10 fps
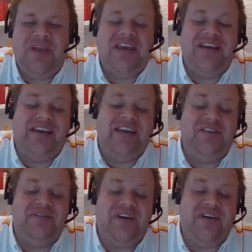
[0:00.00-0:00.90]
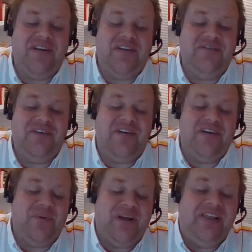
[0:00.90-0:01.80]
be handling it very,
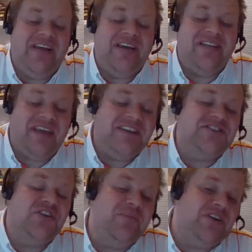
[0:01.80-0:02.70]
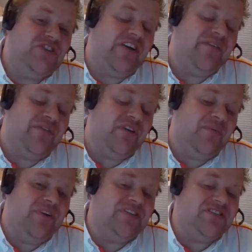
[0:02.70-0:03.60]
very well. Thanks so much, Eric, for
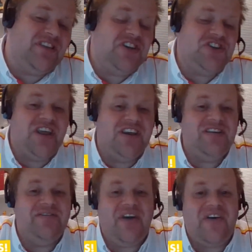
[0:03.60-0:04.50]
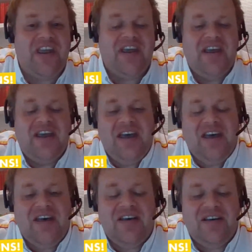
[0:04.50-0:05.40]
your presentation and the
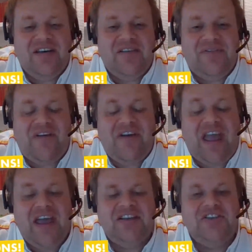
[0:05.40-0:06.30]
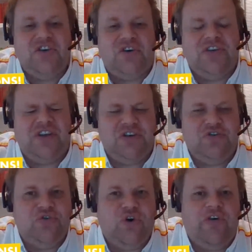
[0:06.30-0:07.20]
very hands-on
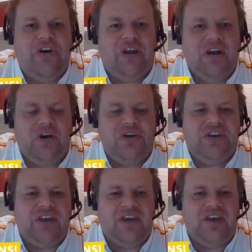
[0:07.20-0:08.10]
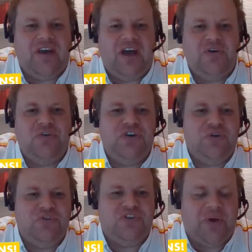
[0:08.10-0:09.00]
tutorial on how to
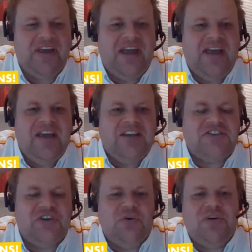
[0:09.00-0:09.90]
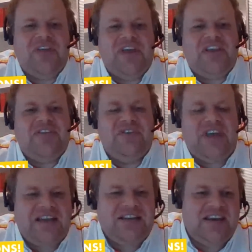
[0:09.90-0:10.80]
use the software. So thanks for
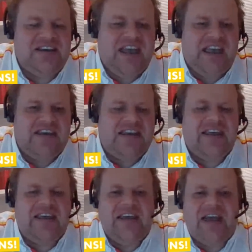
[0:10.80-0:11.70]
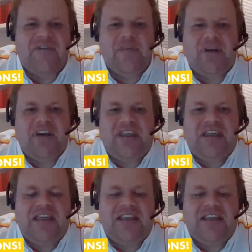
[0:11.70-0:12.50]
that. And again, everybody,